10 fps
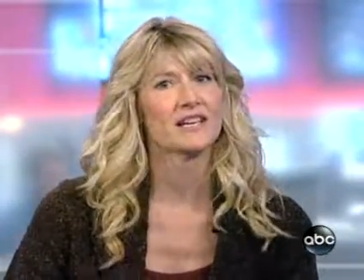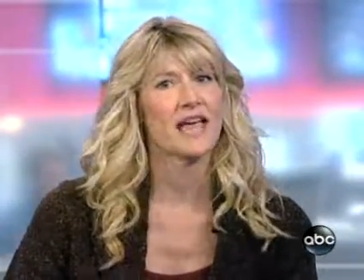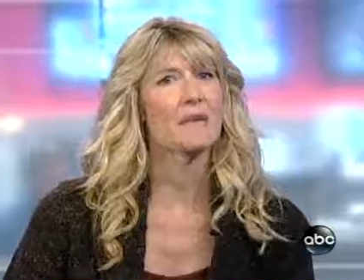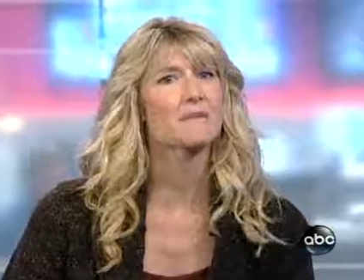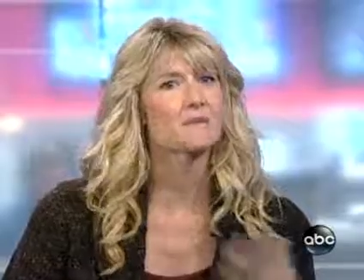
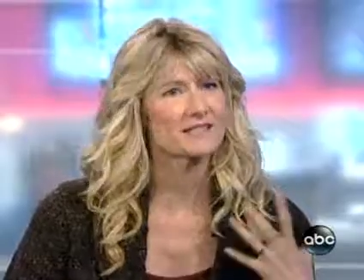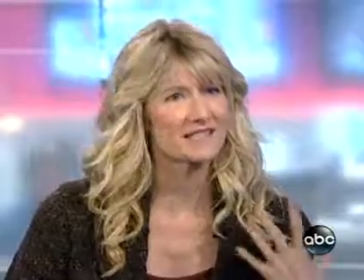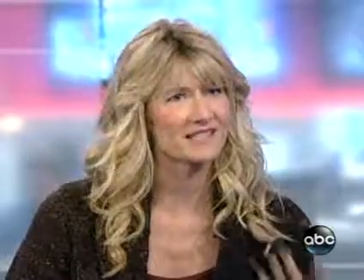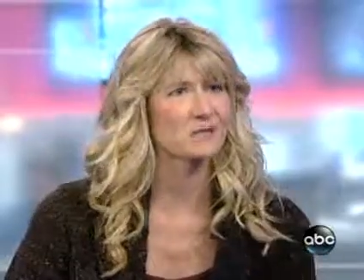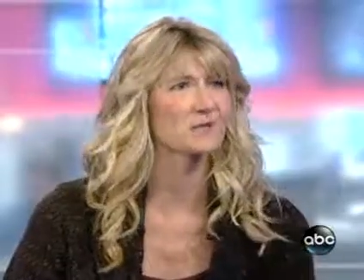
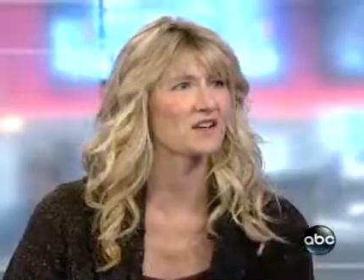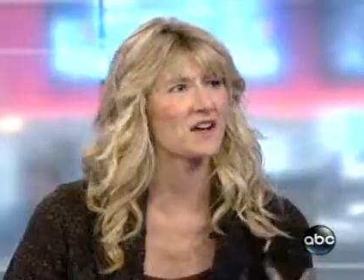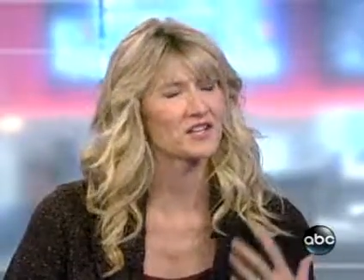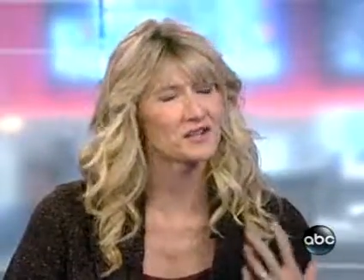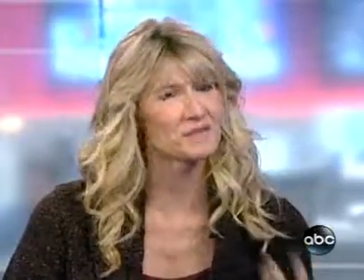emphasis was
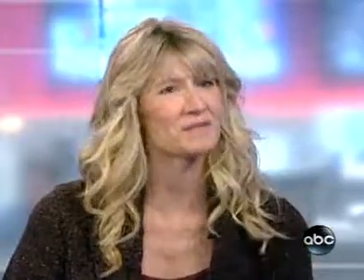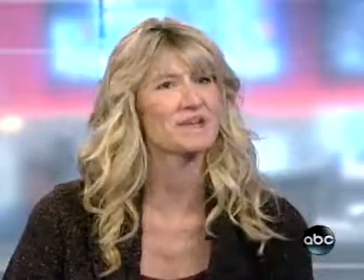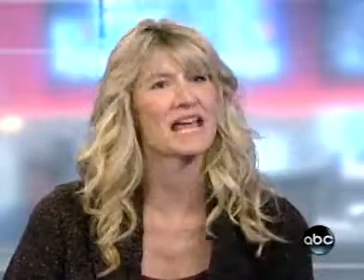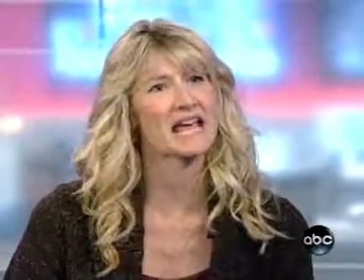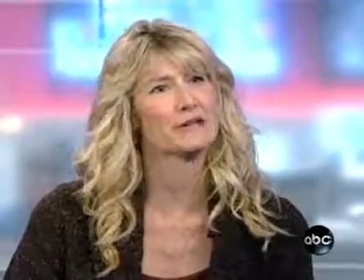on human
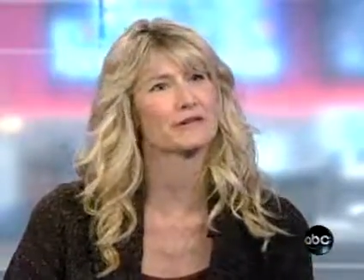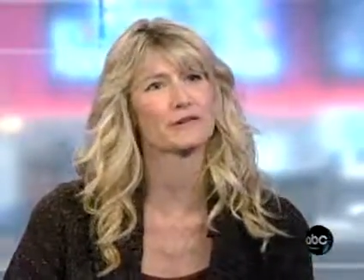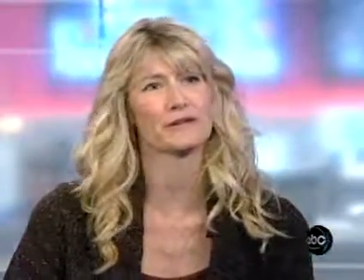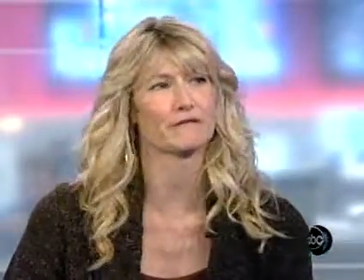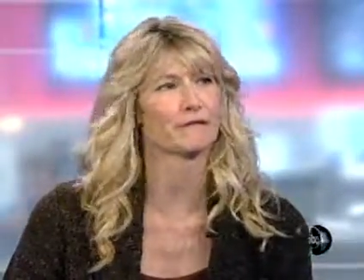
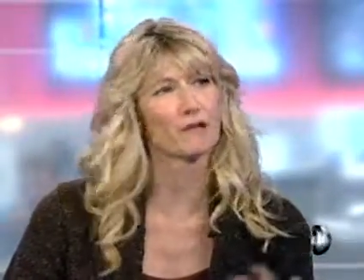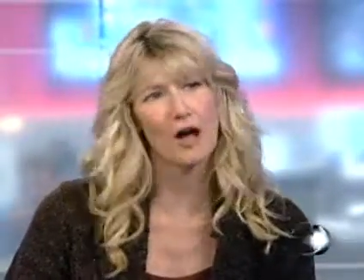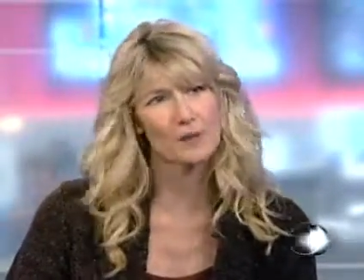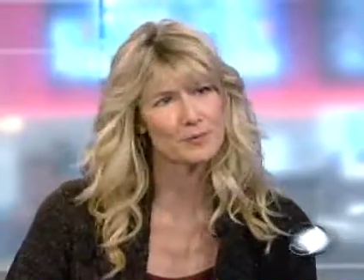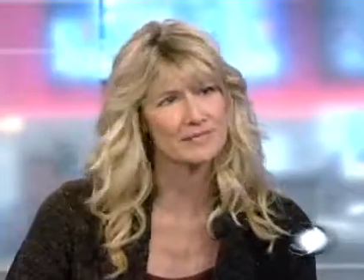behavior and
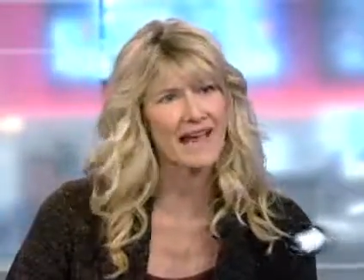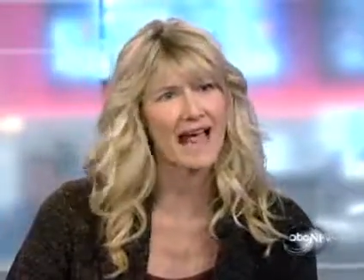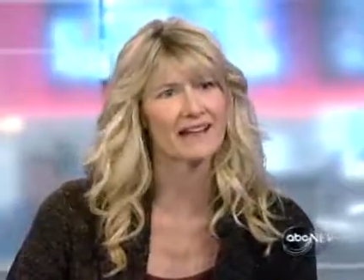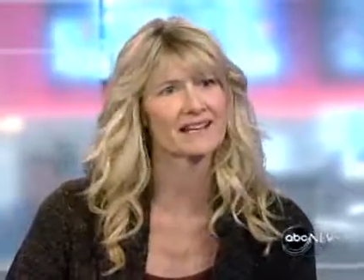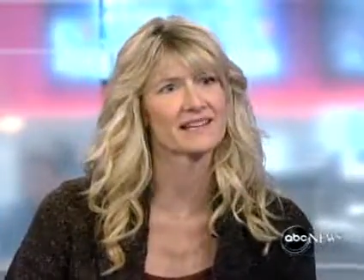flawed
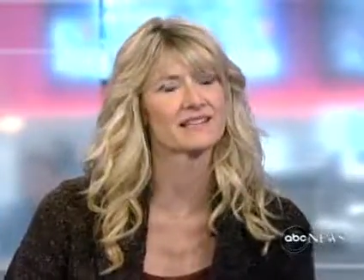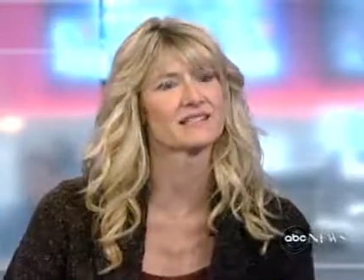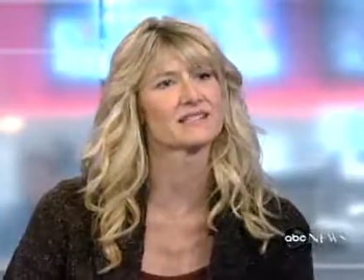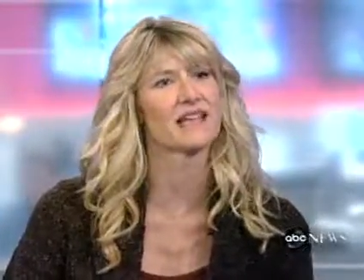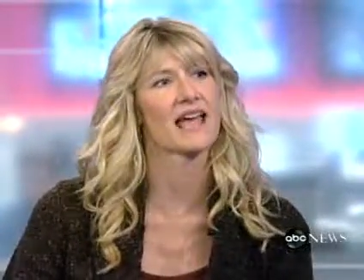
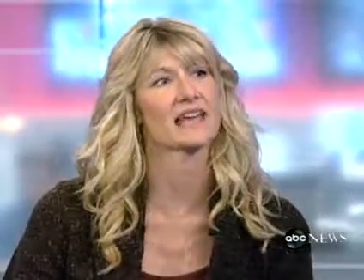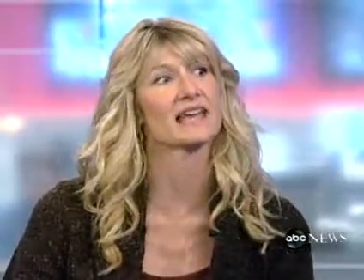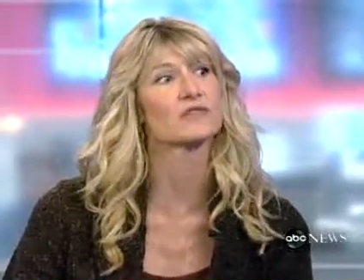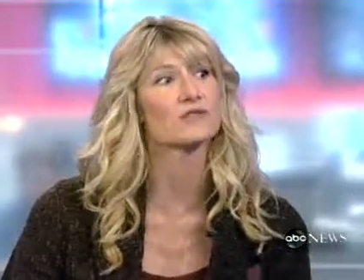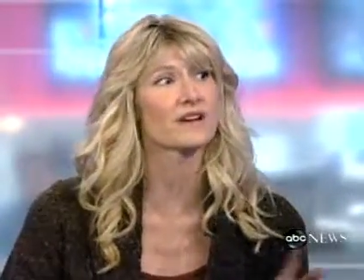protagonists and
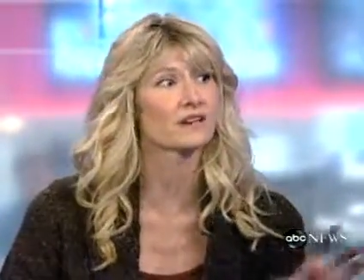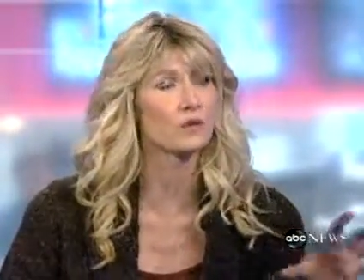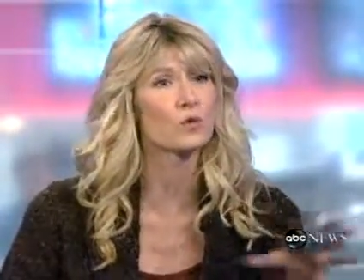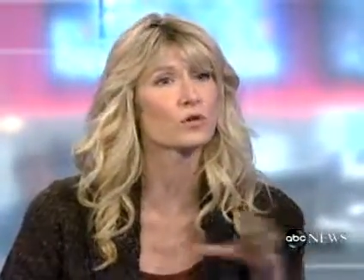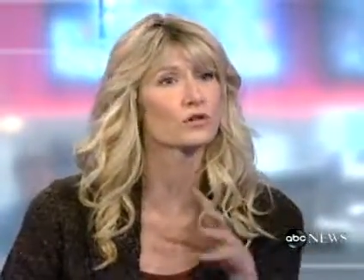entering
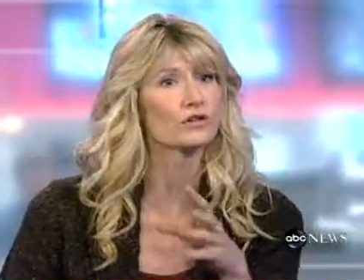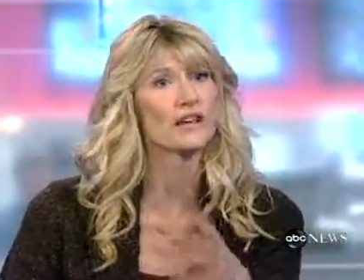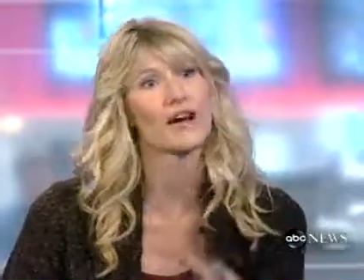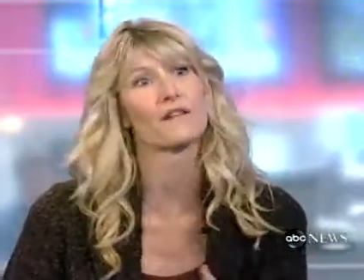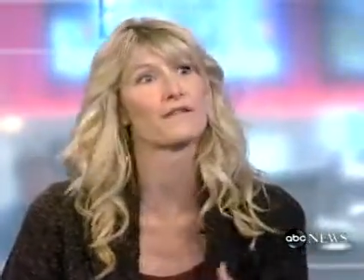the world
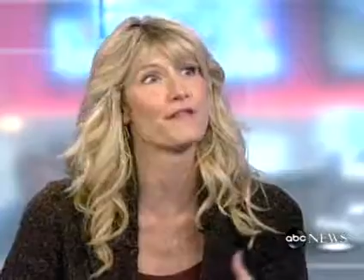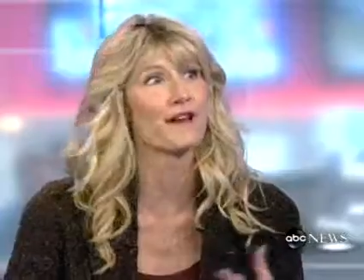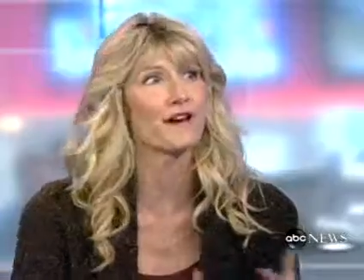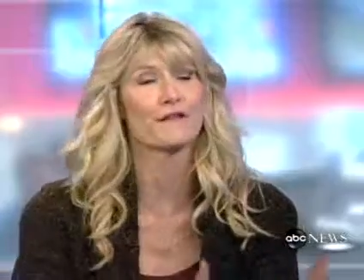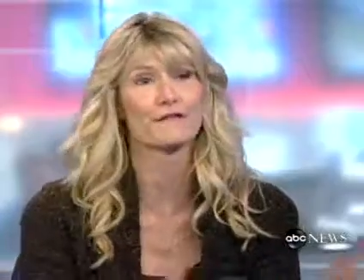of
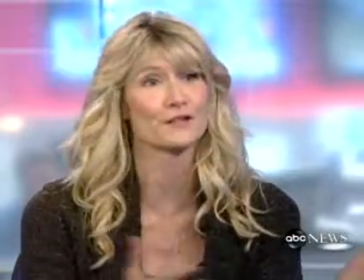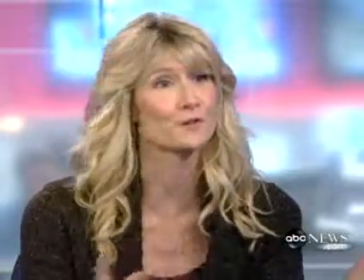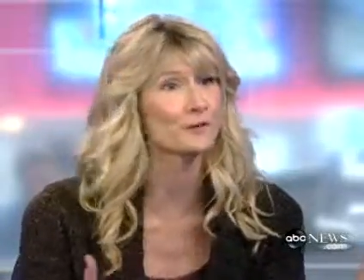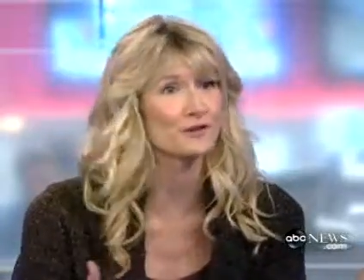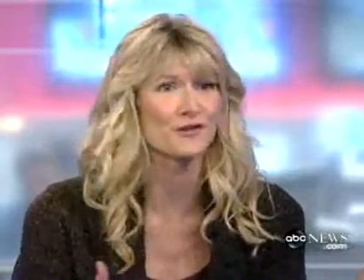their
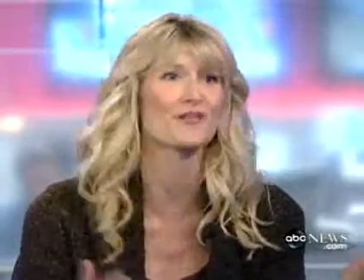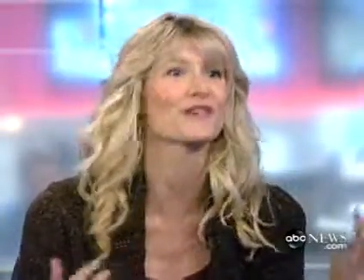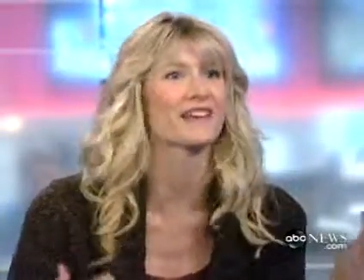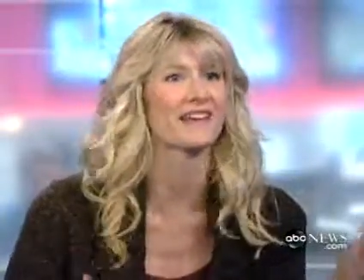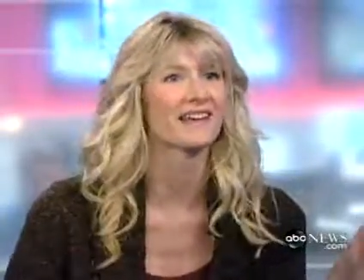visual
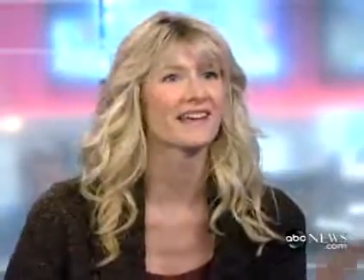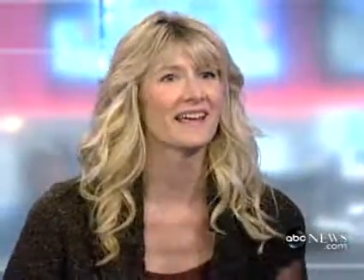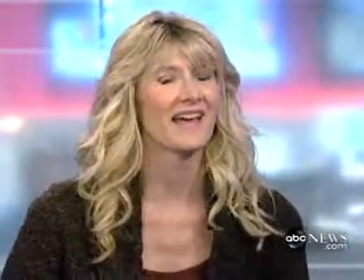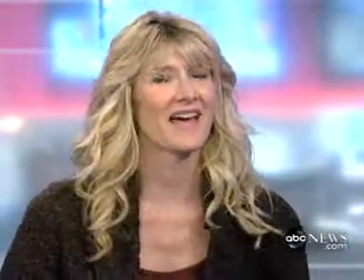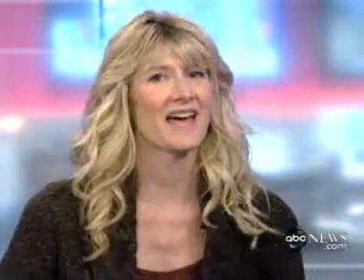journey.
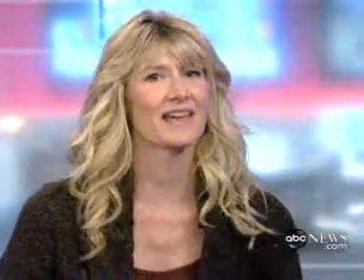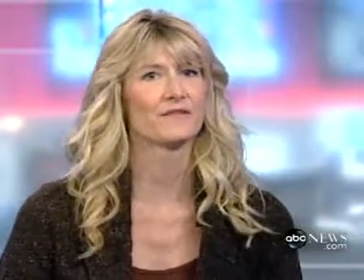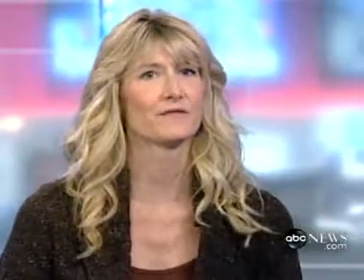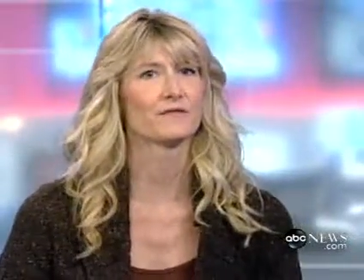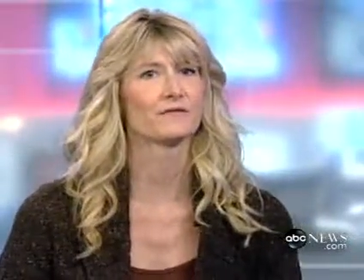
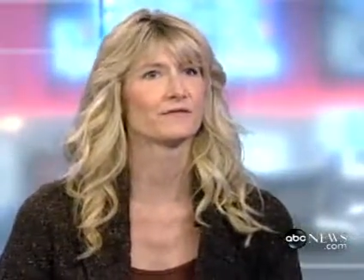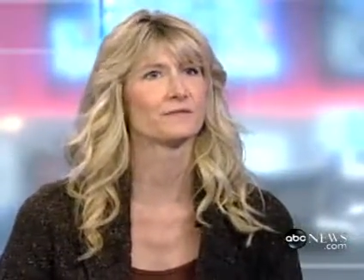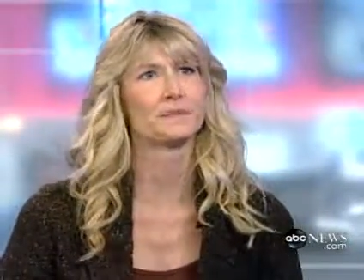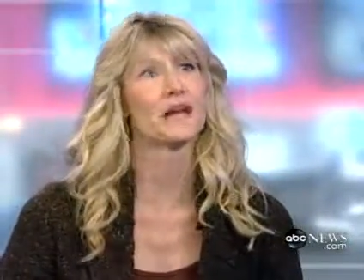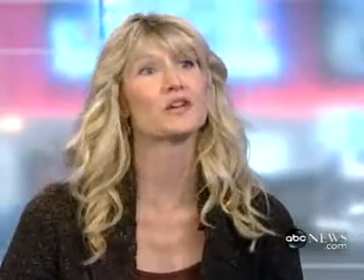And
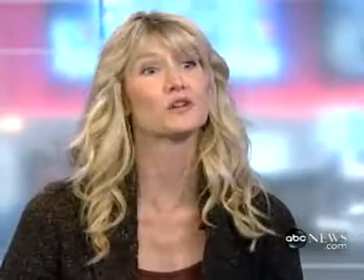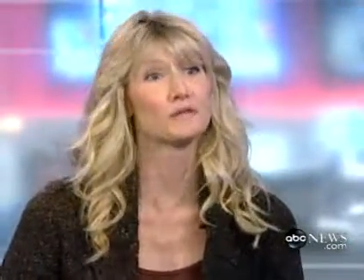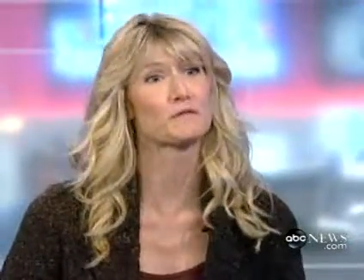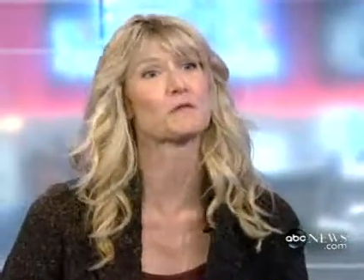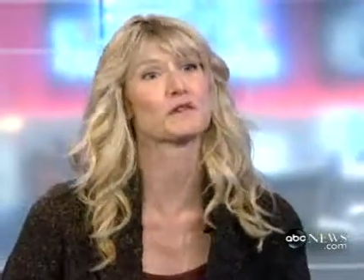by
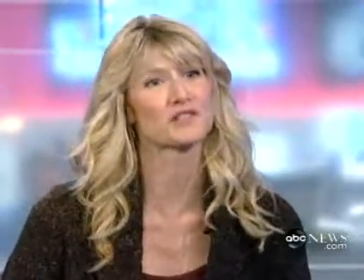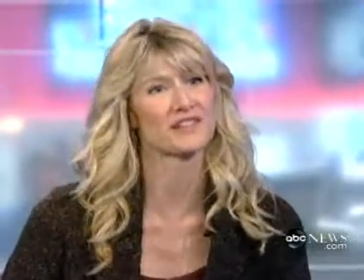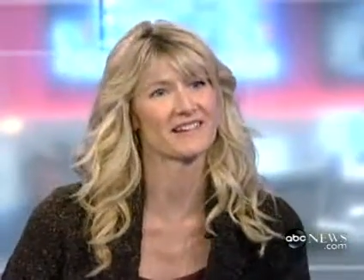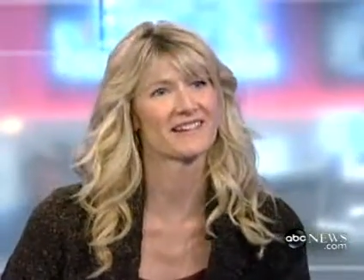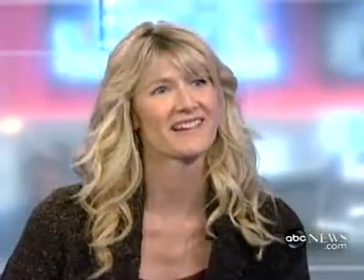good
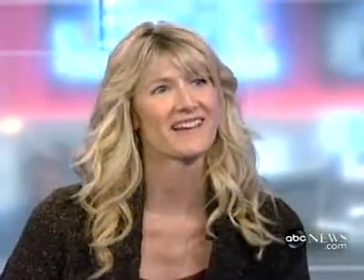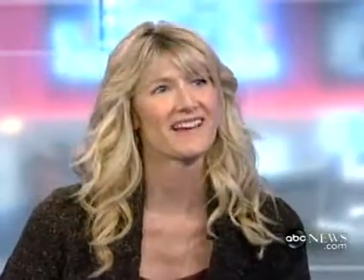fortune,